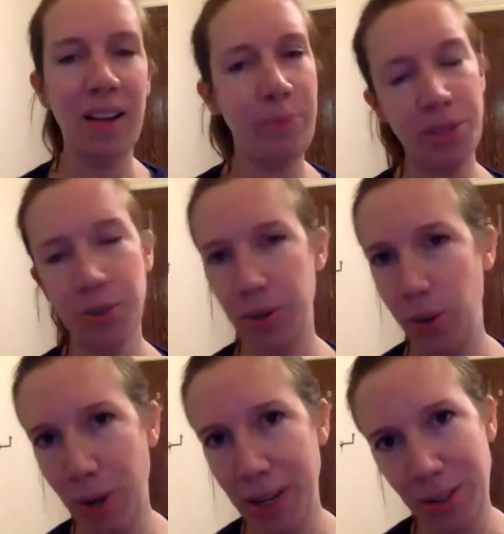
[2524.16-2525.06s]
I've been
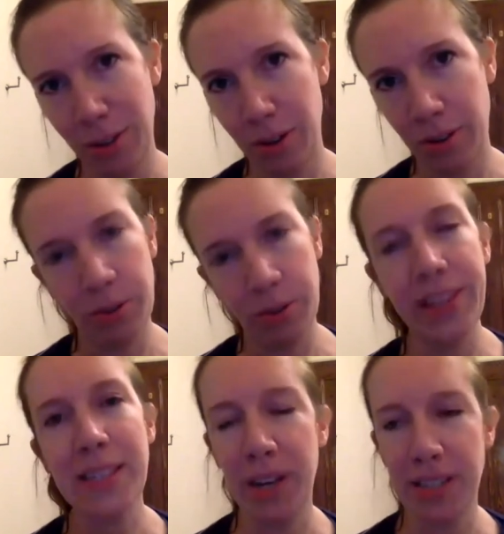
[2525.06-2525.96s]
talking way too long,
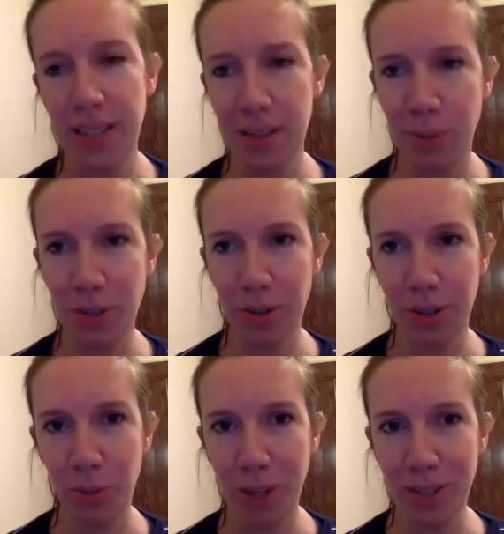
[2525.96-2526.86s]
or this person has been
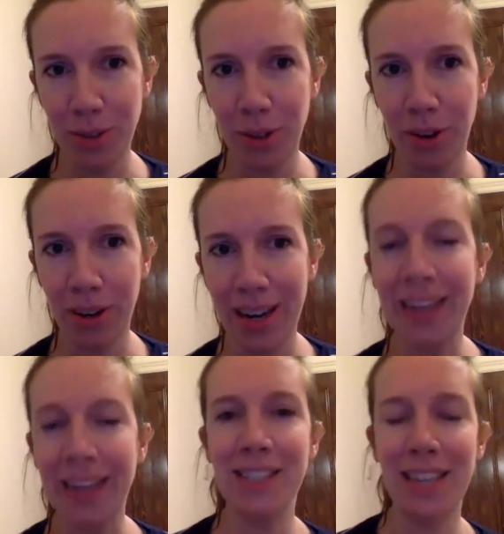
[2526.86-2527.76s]
talking way too long,
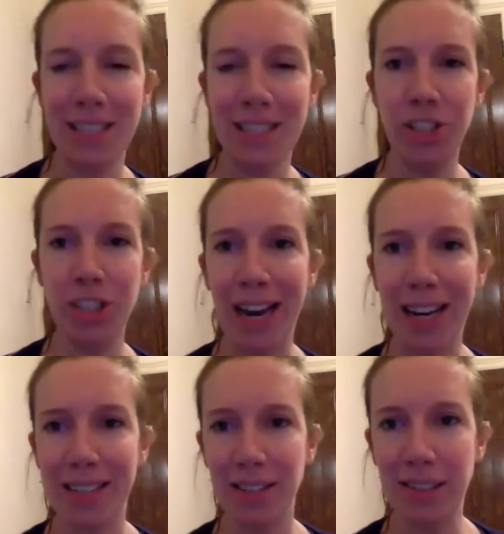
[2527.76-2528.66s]
and I need to
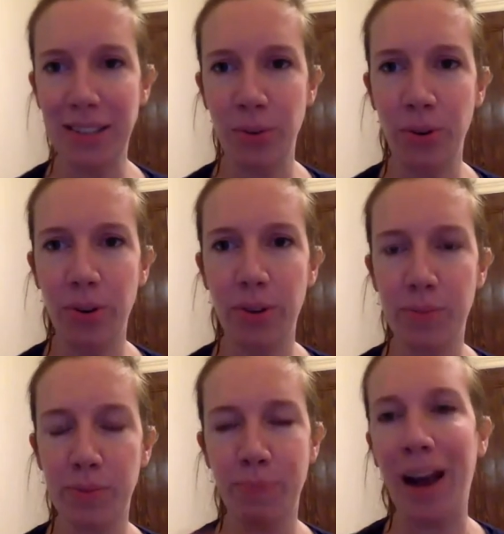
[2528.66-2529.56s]
interject and or
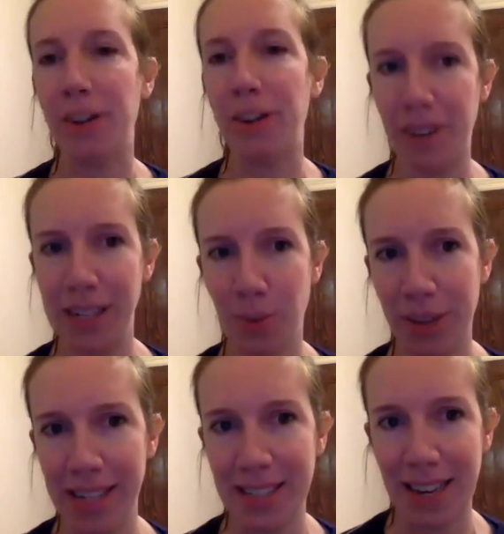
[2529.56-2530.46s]
paraphrase
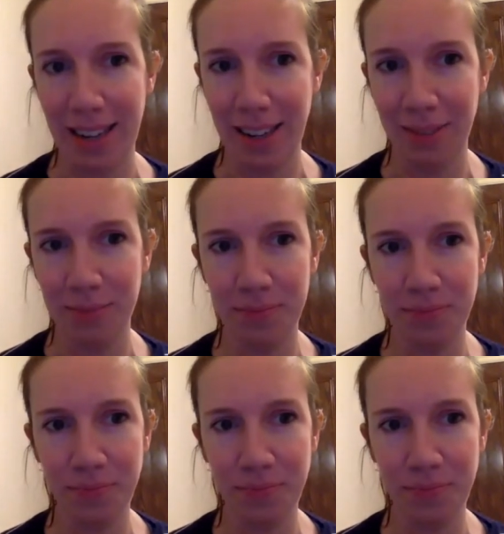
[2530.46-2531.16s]
what they're saying